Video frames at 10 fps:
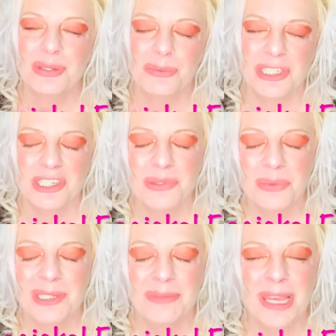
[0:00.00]
which is
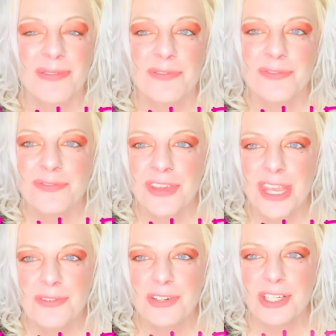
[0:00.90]
one of my
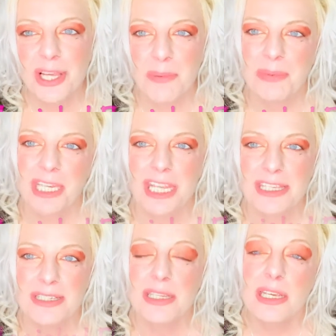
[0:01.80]
favorite
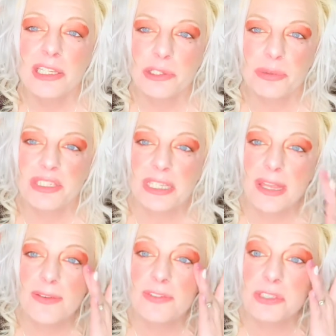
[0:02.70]
companies to
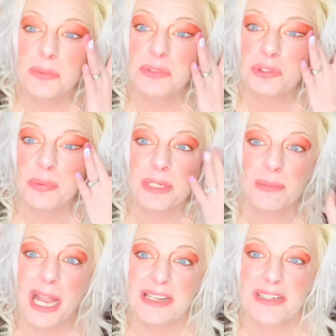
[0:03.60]
receive subscription
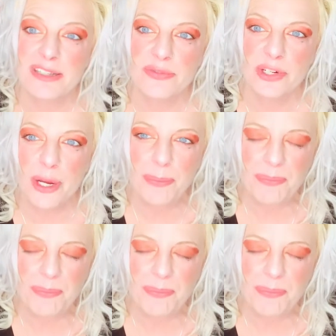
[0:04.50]
boxes from.